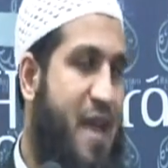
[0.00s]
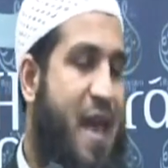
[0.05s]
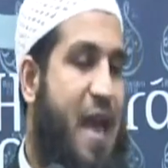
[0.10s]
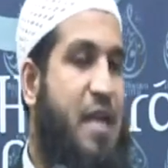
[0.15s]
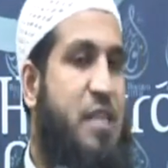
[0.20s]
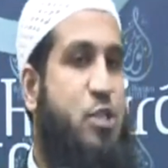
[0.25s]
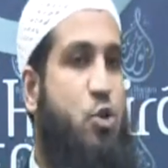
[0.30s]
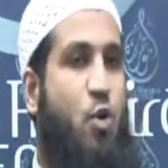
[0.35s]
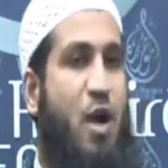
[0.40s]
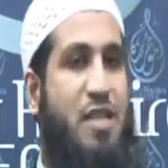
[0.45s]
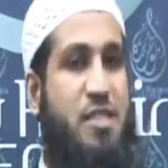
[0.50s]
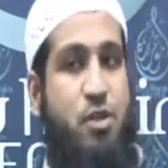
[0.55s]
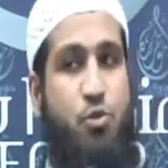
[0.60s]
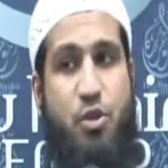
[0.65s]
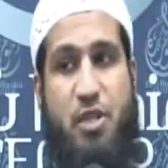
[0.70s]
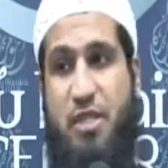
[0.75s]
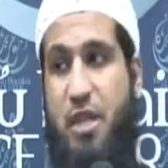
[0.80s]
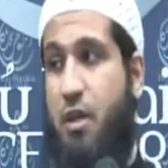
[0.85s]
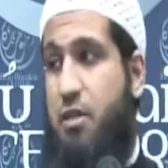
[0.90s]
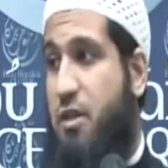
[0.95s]
And so as a
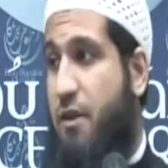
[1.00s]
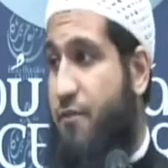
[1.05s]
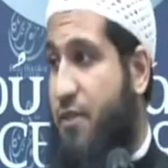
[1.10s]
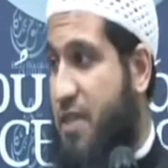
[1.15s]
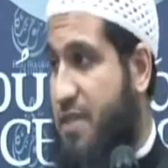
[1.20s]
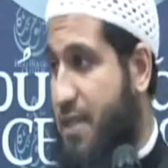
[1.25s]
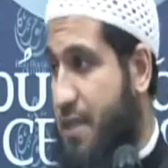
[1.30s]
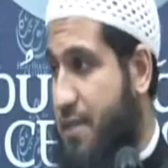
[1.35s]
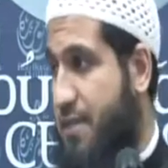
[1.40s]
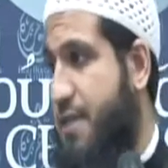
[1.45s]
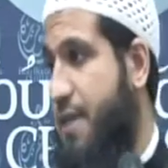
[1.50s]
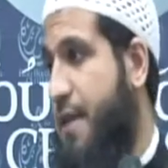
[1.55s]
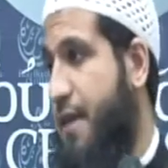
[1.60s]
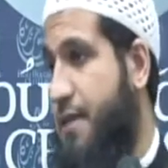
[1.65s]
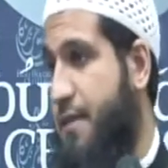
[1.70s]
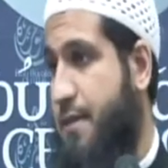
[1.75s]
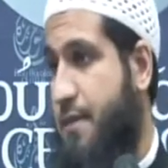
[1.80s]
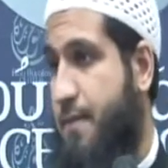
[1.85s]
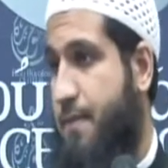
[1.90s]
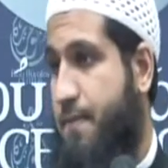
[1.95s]
result of this
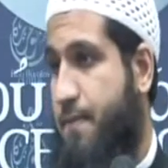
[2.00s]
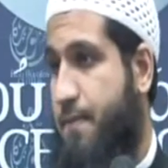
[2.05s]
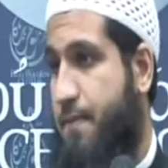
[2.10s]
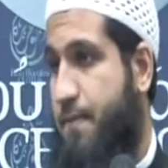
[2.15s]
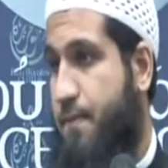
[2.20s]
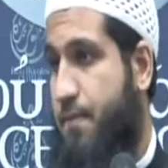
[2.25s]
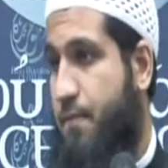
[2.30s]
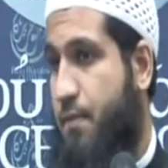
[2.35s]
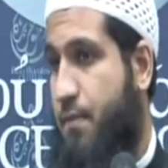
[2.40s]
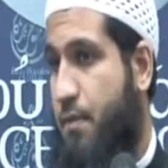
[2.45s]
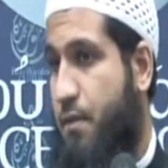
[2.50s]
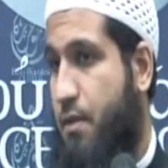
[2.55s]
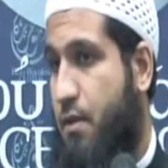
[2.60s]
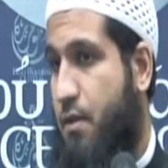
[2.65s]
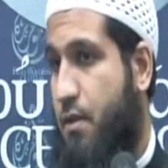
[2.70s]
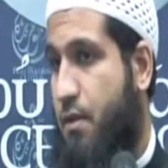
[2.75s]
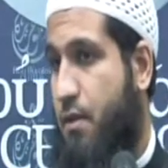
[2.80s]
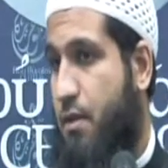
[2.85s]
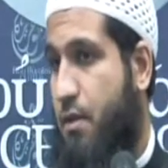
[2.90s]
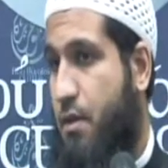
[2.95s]
incident,
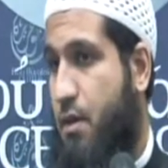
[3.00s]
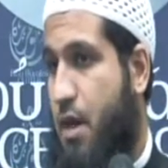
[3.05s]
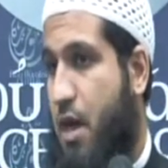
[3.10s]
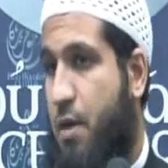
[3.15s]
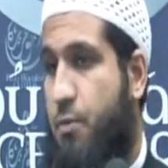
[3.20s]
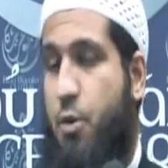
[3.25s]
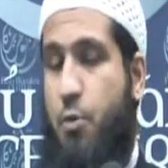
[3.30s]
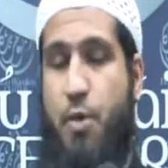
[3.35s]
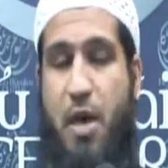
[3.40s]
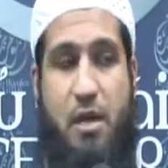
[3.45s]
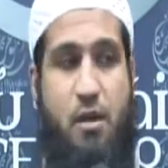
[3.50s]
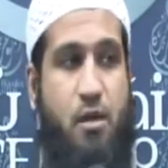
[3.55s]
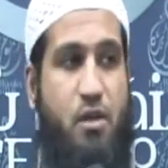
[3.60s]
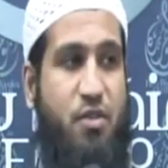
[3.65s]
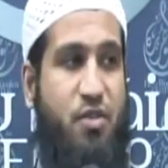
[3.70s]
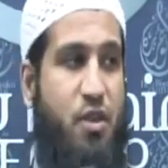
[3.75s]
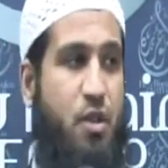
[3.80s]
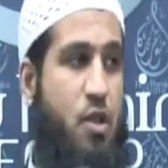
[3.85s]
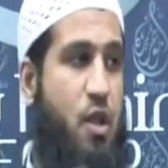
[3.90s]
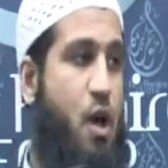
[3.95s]
Abu Bakr
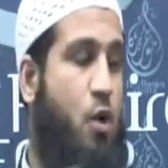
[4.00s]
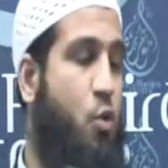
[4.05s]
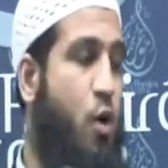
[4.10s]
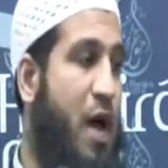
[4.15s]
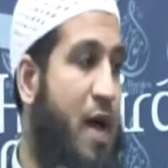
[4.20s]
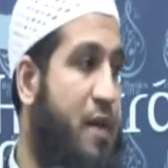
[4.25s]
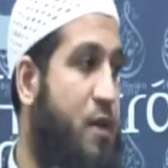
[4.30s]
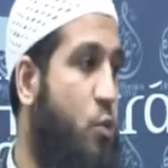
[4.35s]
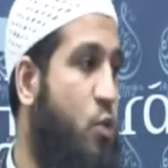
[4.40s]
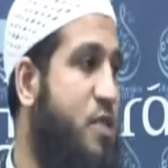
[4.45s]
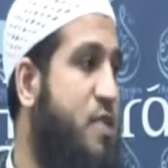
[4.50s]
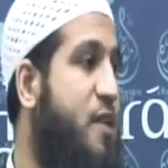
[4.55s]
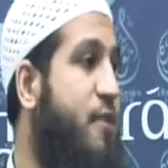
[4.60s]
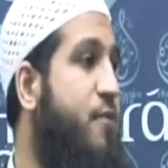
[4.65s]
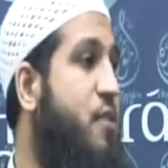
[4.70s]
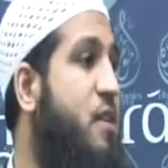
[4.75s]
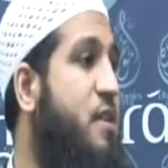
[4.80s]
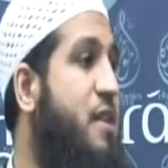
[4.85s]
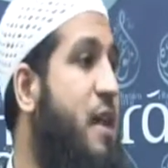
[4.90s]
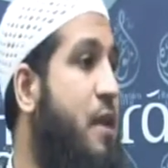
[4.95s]
radiallahu anhu was
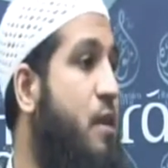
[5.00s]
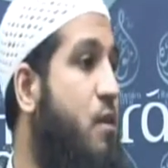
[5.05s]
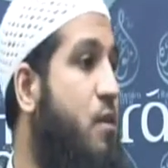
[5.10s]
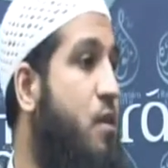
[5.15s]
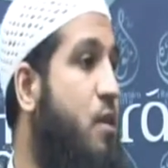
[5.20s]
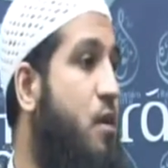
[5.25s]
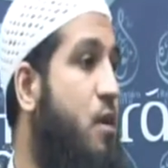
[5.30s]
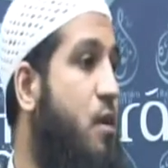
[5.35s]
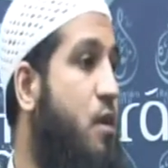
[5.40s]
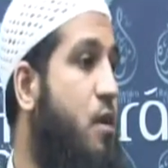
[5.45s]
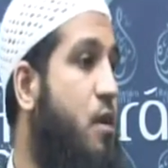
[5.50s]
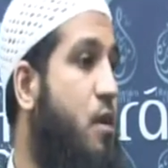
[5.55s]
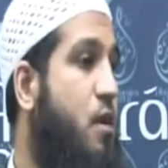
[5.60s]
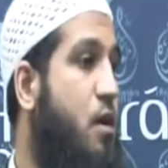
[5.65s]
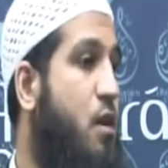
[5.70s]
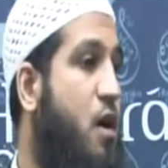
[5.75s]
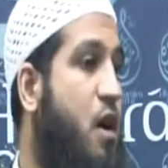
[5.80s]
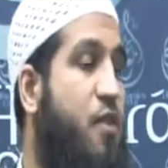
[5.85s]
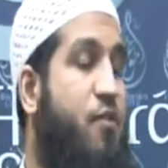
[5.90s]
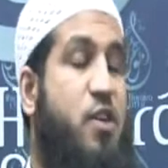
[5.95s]
given the title
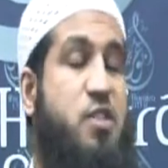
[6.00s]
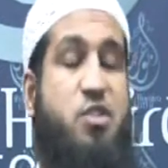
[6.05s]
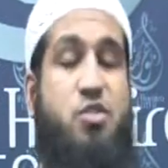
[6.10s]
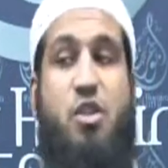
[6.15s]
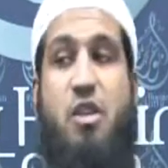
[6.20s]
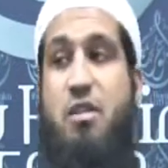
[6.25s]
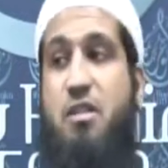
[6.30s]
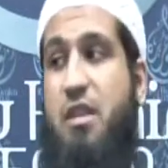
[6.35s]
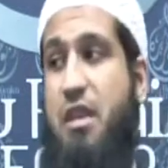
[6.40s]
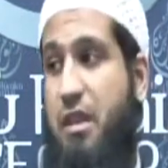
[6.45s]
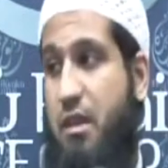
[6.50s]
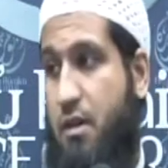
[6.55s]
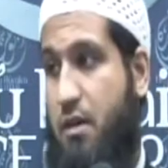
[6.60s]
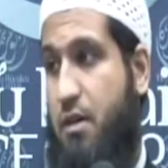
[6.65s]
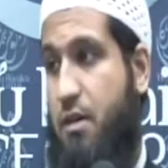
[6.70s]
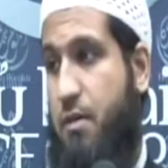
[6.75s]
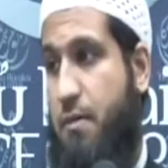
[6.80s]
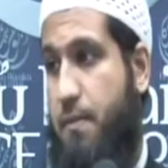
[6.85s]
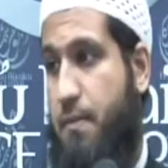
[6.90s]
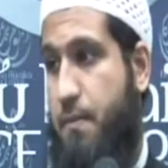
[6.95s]
of
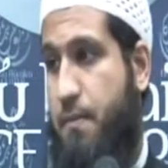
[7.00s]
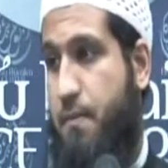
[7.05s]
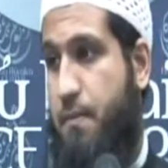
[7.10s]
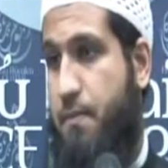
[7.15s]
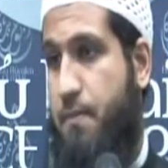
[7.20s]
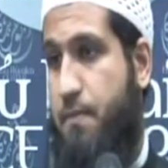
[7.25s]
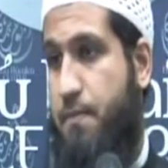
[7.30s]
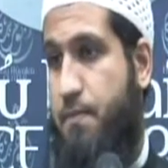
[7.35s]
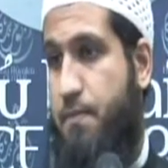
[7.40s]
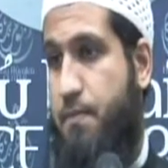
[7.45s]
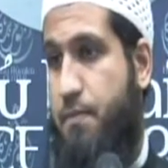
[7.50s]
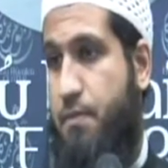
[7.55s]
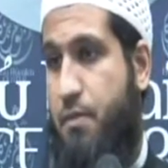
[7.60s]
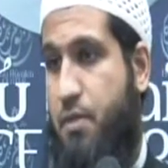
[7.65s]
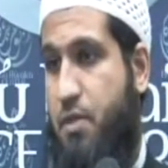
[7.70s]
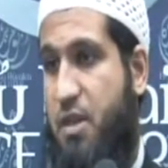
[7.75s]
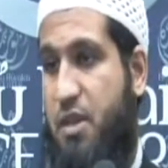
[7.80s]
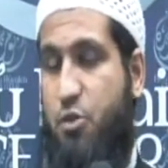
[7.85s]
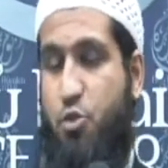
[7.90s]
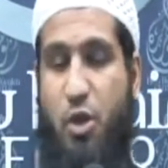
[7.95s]
As-Siddiq,
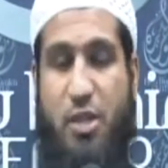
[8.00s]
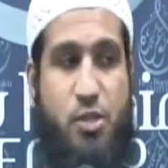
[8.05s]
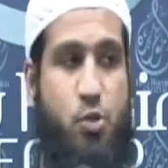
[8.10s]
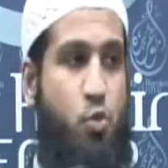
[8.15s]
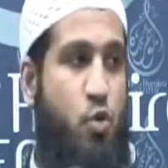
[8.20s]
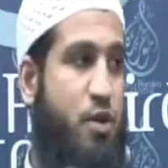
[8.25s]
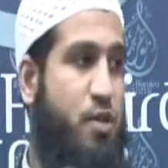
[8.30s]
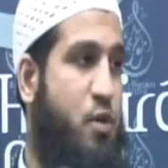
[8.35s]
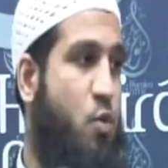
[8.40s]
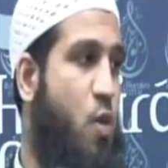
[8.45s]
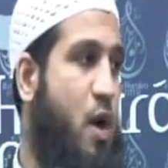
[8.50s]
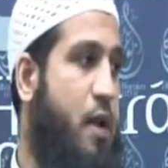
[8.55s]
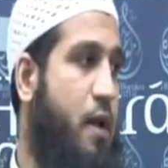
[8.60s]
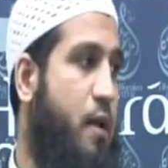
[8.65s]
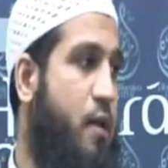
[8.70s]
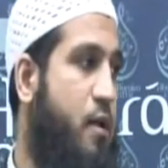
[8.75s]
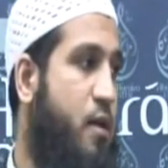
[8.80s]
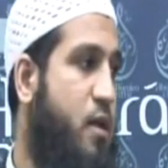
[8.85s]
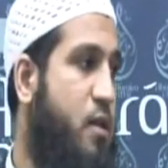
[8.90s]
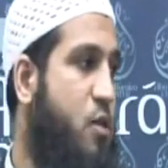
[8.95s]
the trustworthy one,
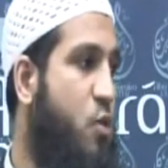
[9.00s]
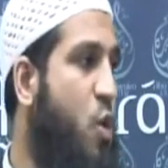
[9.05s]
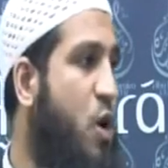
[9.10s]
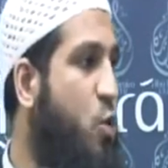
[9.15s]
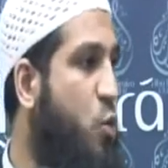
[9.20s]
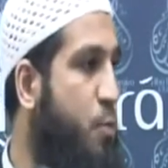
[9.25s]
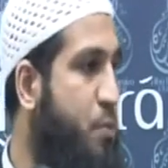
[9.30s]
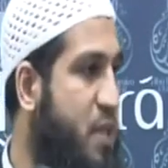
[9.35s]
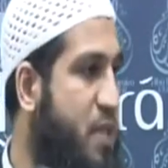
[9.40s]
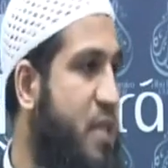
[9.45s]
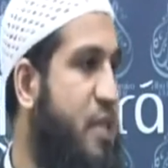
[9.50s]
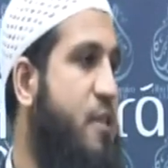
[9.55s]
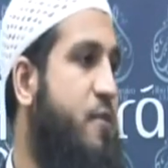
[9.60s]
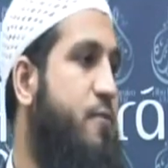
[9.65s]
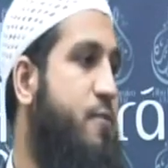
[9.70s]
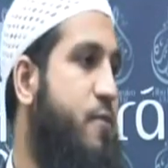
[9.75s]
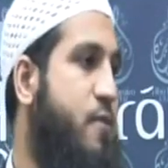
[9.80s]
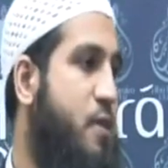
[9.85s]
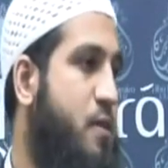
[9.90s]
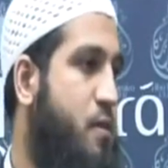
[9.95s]
the one who
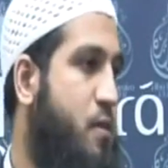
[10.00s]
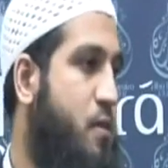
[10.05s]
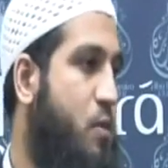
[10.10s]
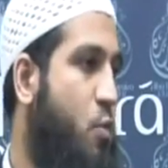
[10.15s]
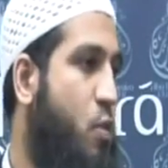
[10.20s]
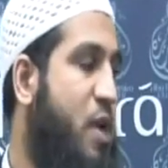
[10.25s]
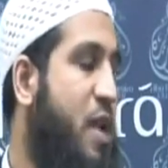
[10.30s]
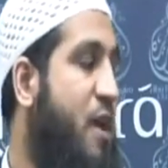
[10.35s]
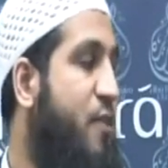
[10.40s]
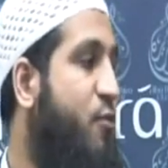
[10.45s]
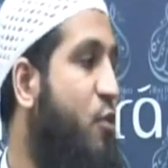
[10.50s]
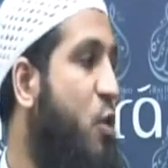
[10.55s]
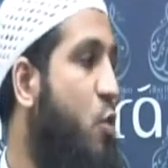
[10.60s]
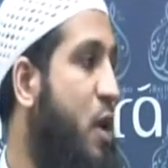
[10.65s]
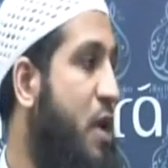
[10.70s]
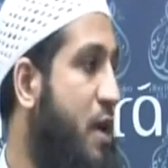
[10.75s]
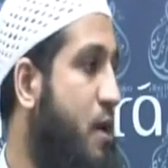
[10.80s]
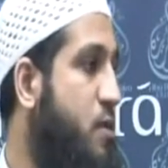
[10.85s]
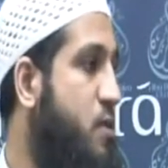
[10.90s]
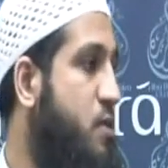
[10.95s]
believed when
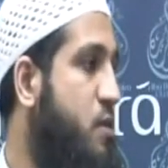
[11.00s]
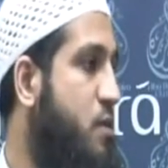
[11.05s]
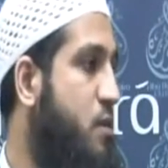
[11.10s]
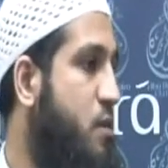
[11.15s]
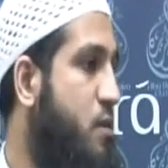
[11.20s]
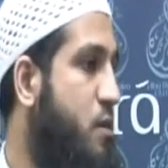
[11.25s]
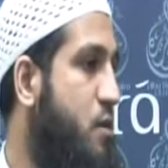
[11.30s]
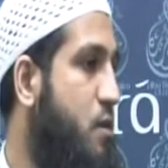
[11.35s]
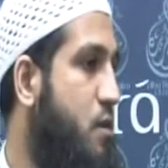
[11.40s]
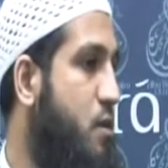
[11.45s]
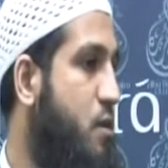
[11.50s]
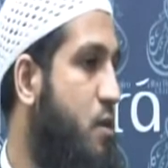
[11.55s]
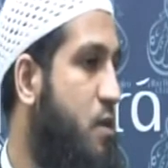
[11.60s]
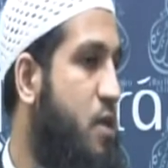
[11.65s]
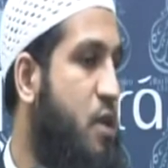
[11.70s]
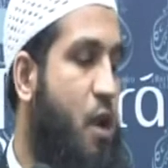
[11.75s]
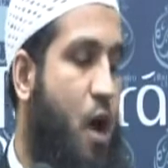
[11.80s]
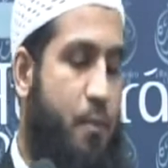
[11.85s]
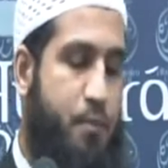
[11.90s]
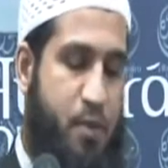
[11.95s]
everyone else
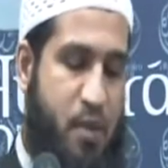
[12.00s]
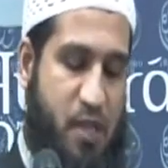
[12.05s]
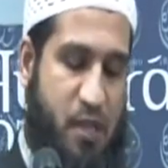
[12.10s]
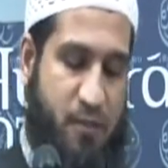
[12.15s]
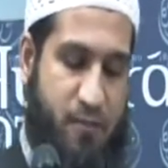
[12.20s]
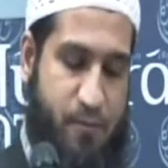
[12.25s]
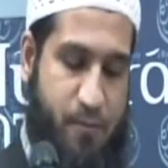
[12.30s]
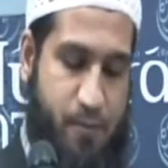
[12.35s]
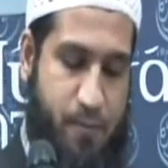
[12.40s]
did not believe.